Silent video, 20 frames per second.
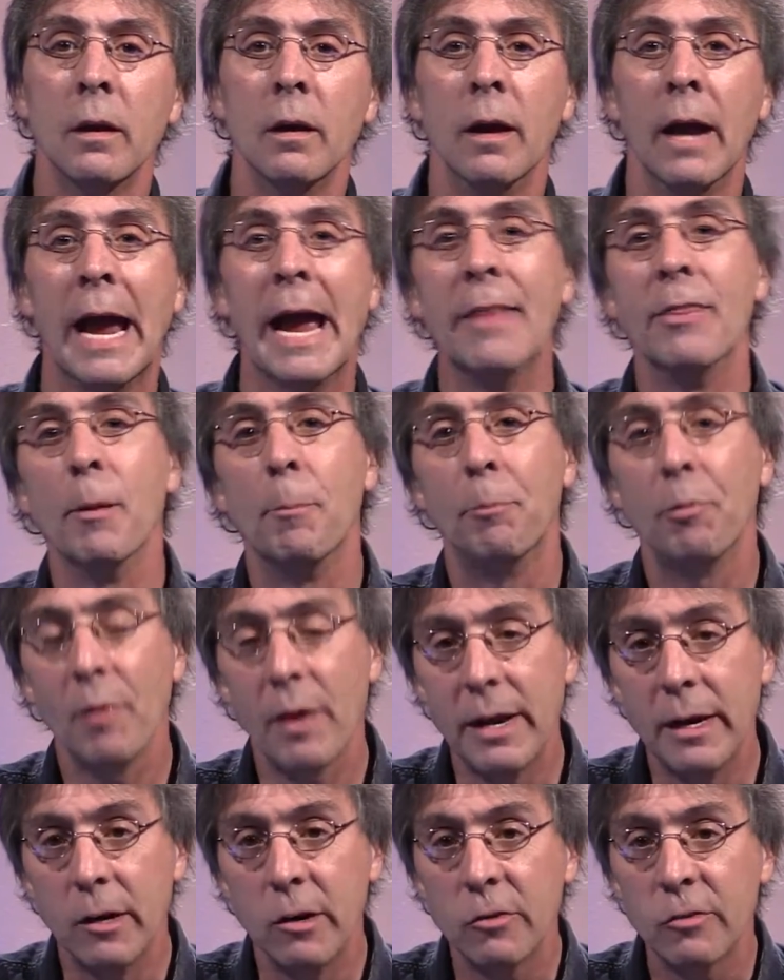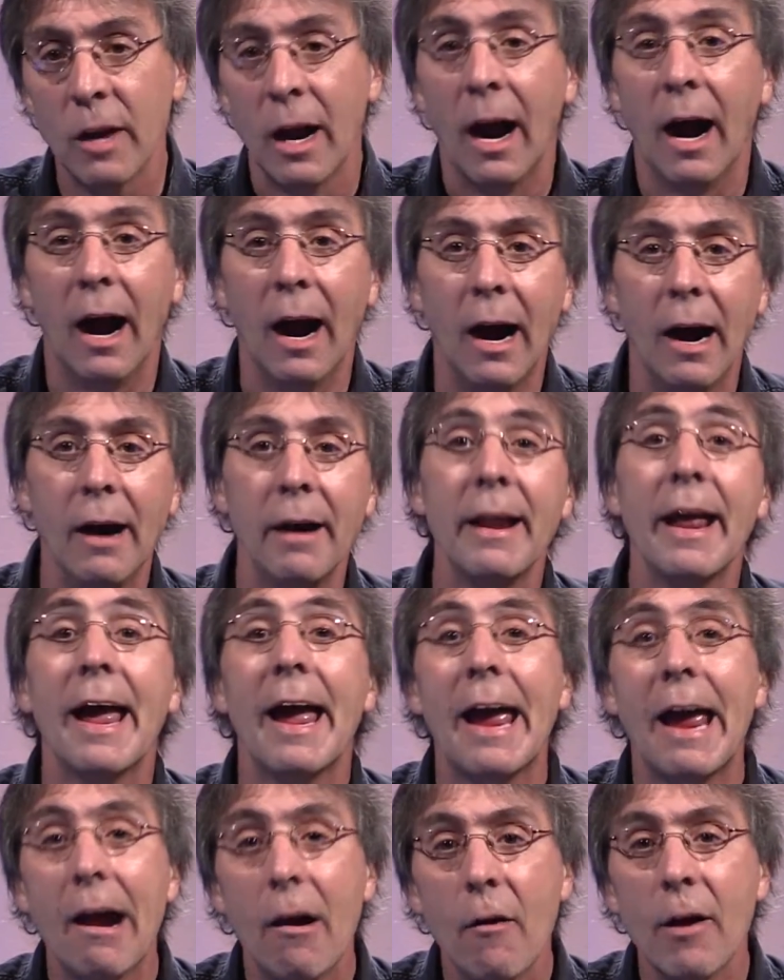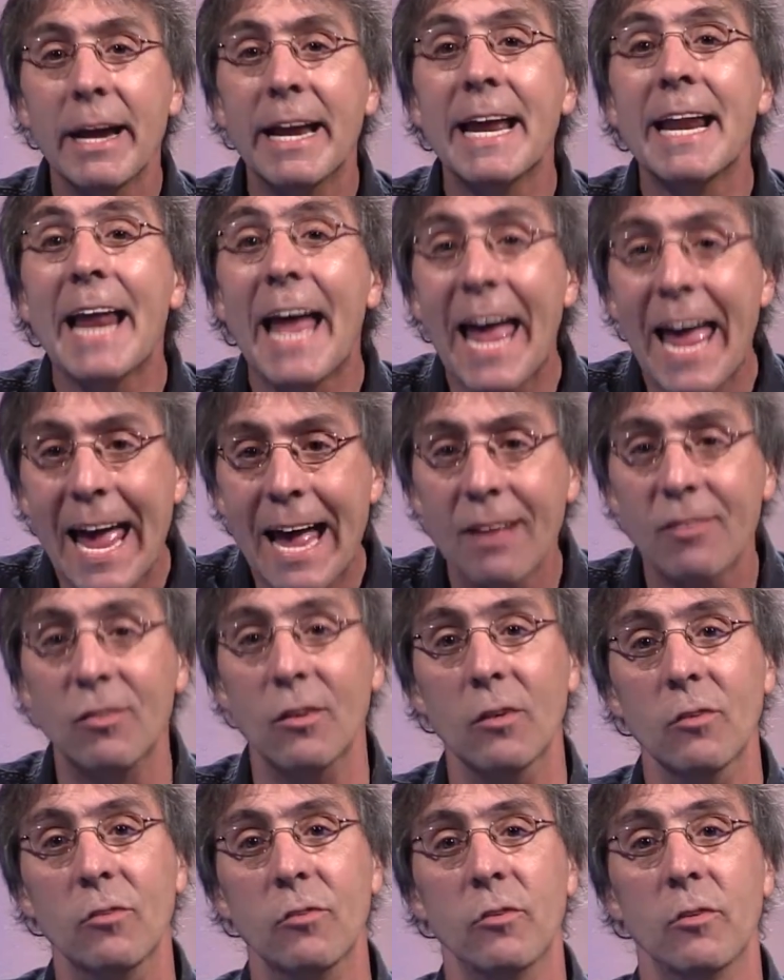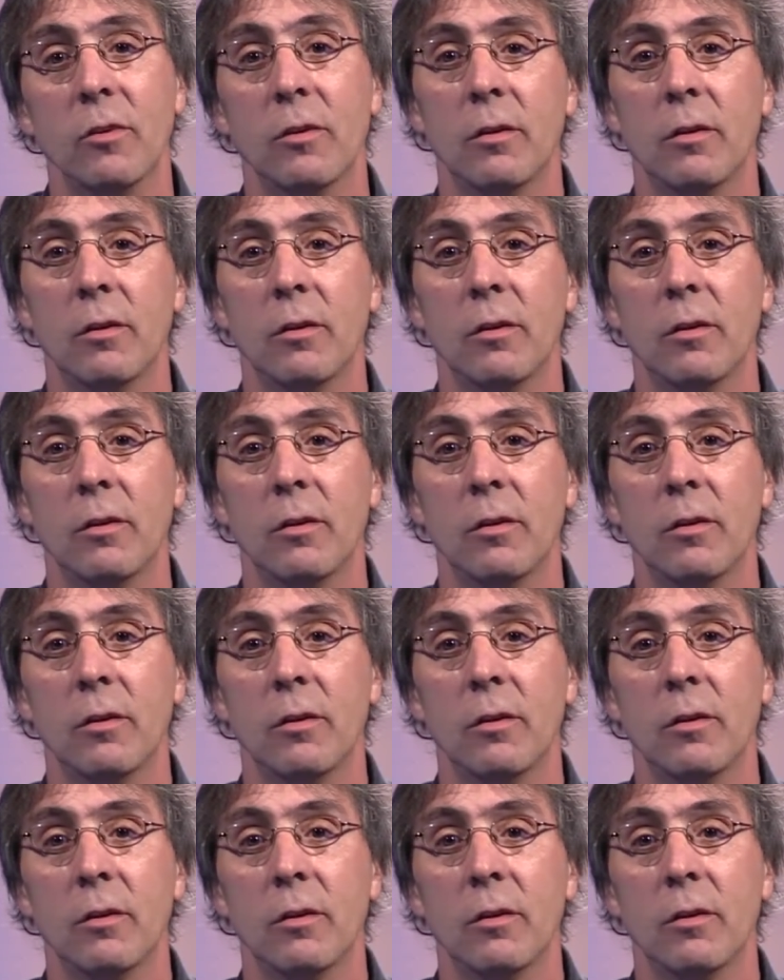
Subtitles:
And the players aren't arrogant asses,